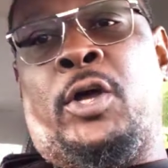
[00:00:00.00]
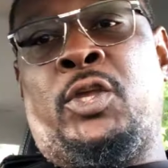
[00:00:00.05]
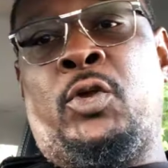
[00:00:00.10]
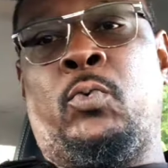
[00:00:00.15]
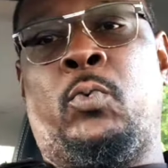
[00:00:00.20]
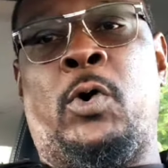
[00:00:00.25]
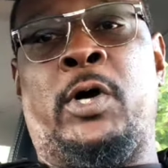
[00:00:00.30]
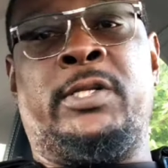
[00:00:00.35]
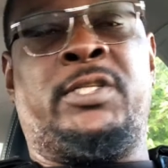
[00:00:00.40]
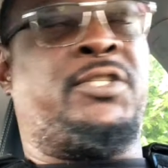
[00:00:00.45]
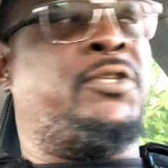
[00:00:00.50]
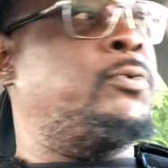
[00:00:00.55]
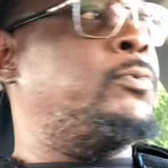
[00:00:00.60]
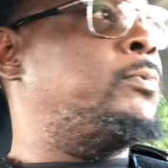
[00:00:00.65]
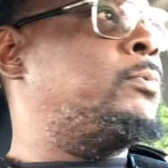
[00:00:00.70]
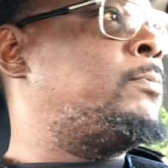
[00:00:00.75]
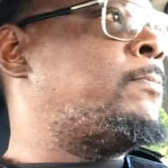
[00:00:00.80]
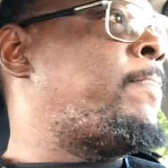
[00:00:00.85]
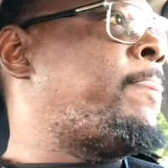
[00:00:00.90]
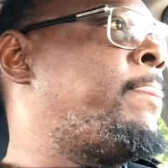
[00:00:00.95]
all you want to.
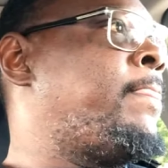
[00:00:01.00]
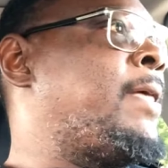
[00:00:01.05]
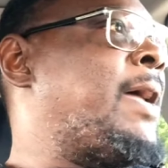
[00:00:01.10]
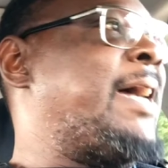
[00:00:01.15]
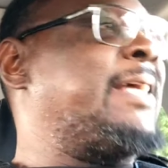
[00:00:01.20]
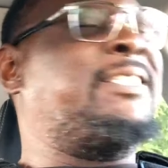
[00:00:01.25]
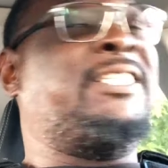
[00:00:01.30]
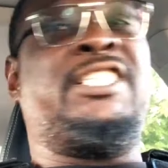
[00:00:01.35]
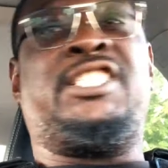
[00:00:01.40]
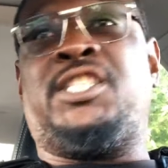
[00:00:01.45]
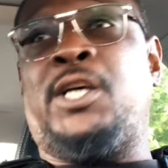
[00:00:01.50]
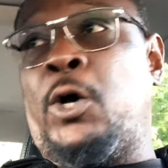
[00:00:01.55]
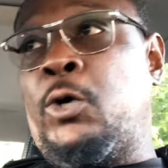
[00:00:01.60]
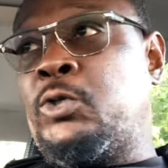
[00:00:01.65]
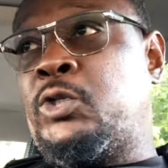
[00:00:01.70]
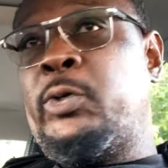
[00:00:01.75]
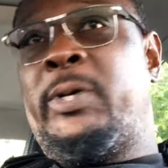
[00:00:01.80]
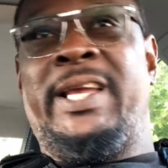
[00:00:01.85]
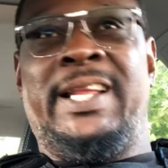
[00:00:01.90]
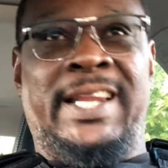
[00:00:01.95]
I just
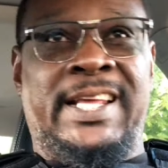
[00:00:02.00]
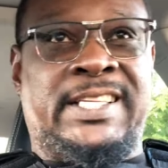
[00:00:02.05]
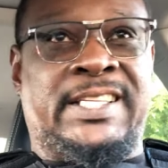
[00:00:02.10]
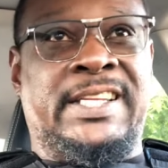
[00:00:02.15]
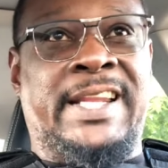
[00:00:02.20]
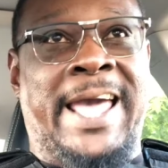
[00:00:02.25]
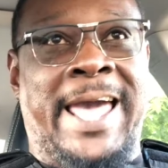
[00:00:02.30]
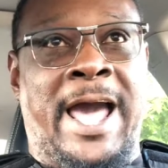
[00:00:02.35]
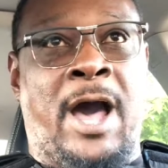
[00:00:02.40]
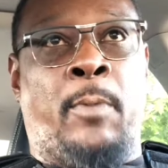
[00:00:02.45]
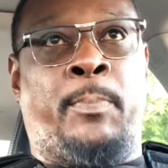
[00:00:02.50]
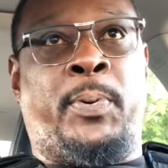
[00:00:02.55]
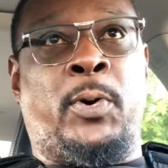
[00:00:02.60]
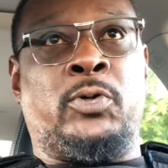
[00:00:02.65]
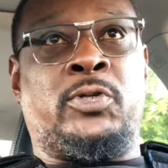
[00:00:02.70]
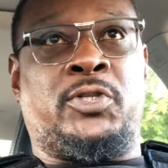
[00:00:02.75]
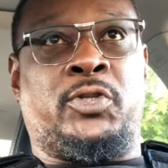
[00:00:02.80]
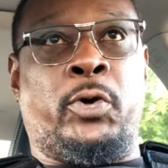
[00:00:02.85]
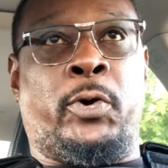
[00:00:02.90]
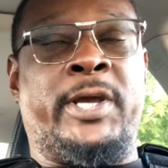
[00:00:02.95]
told you he listened to
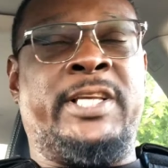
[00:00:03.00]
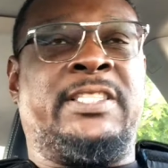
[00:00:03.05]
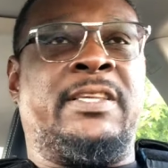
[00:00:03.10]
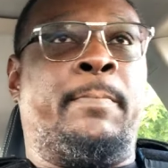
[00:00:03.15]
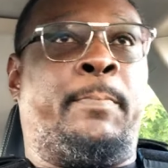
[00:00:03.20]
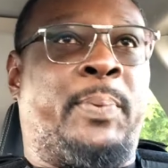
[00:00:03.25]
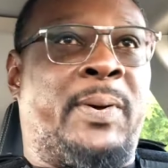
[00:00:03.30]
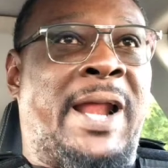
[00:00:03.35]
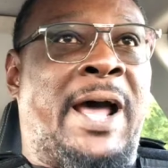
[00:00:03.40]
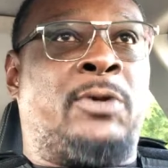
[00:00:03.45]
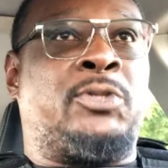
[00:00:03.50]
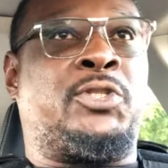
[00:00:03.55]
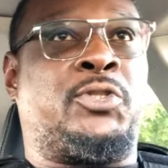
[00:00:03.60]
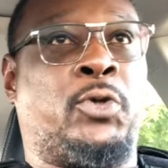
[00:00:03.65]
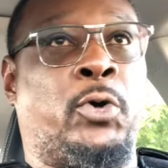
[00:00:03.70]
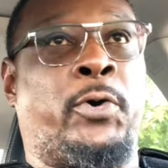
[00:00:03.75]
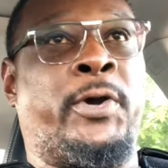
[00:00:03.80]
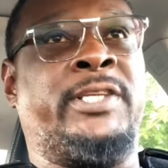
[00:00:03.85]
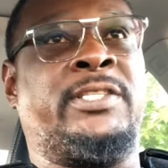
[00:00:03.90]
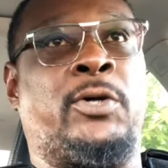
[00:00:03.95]
Alpo stories and put out
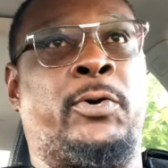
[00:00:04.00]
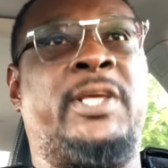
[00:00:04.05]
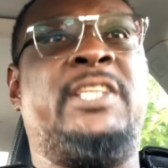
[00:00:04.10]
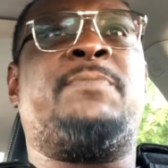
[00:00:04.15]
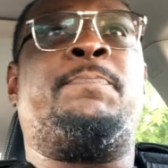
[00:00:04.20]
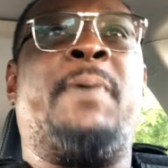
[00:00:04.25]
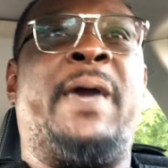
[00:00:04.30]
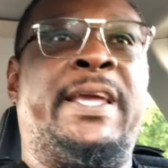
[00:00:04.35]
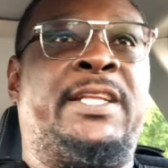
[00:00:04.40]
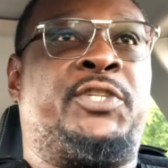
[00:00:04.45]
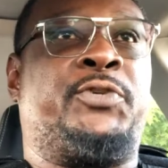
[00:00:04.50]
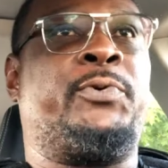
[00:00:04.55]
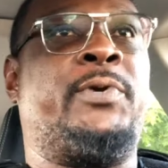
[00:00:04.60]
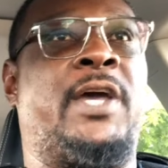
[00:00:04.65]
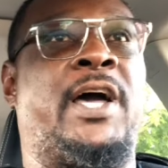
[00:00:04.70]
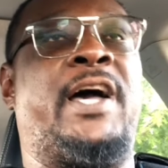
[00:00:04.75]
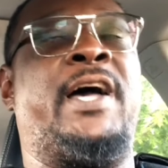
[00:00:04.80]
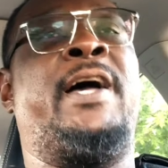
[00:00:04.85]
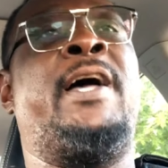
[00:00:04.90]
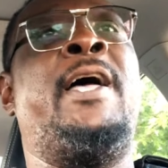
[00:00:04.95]
stories on his
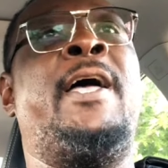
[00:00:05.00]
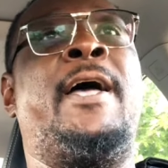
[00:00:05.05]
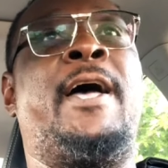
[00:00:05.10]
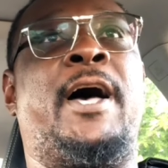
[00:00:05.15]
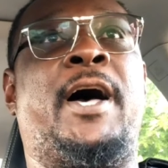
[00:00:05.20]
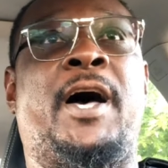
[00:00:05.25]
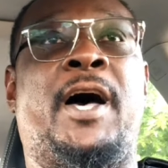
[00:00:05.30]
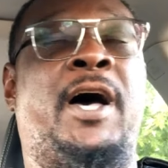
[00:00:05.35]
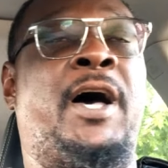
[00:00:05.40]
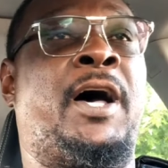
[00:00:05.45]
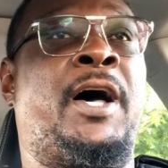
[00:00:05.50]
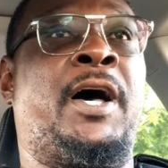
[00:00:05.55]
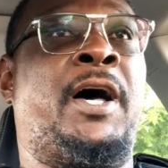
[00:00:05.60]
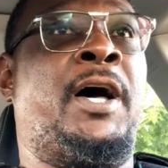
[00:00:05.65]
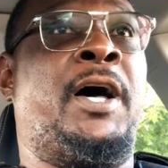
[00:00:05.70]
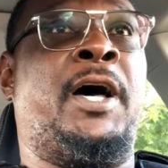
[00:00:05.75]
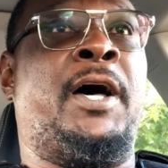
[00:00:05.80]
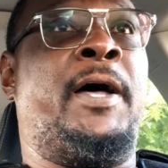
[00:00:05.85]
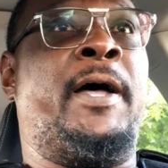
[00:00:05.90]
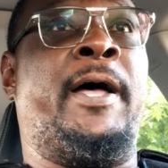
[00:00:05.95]
Patreon, uh, uh,
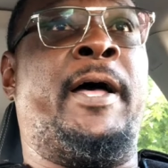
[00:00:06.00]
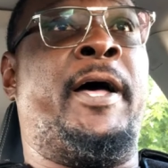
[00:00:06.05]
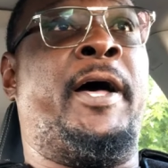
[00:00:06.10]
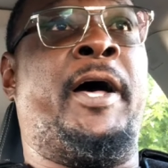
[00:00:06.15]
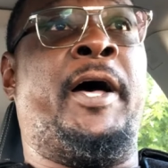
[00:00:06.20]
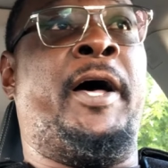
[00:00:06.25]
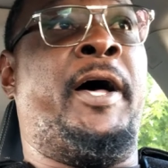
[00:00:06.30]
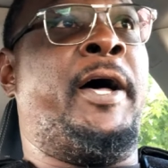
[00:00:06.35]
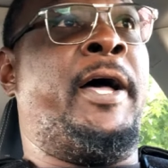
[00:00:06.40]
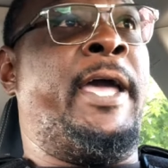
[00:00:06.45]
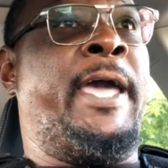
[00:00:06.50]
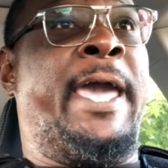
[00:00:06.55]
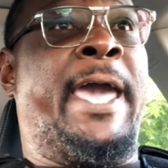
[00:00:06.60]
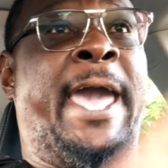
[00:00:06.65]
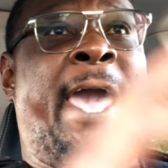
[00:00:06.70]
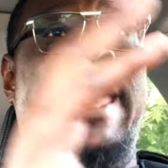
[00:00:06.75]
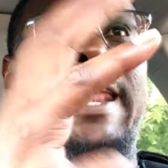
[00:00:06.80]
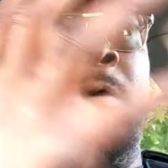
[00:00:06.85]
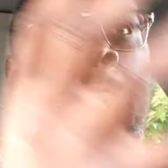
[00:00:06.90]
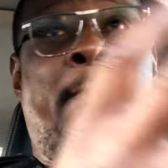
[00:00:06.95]
uh, uh,
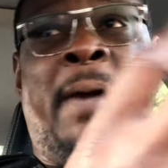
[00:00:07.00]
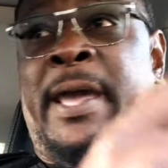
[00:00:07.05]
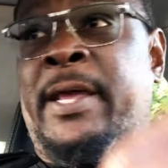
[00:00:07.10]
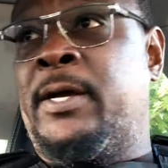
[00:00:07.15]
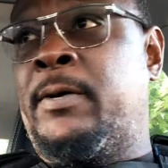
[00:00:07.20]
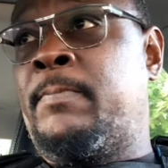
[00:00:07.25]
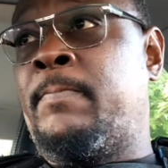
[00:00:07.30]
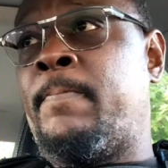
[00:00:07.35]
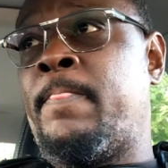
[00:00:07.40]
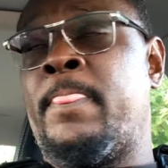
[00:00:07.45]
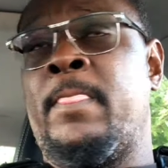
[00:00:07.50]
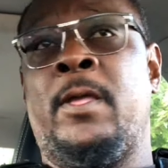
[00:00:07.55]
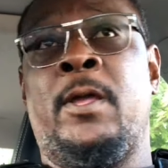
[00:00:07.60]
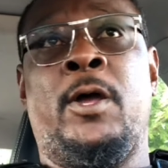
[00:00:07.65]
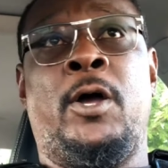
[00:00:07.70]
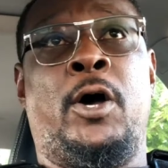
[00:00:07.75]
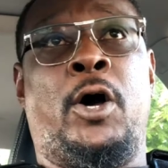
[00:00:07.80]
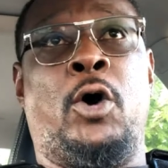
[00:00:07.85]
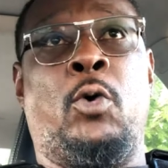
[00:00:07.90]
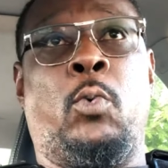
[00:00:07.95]
and animate them
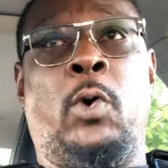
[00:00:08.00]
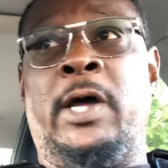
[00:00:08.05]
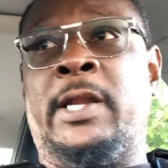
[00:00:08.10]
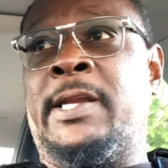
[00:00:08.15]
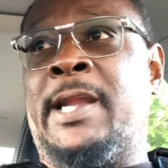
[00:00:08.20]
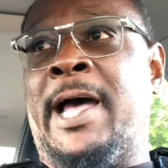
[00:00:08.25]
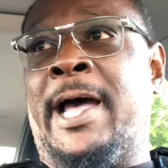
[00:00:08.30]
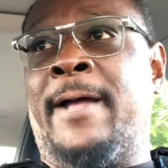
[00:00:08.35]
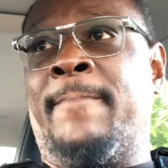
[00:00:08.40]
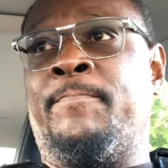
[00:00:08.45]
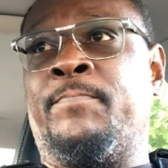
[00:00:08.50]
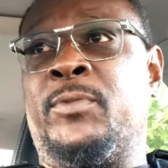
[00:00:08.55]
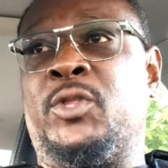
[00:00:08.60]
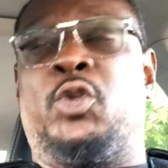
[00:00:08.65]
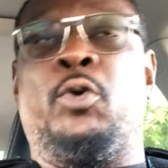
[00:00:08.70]
or whatnot.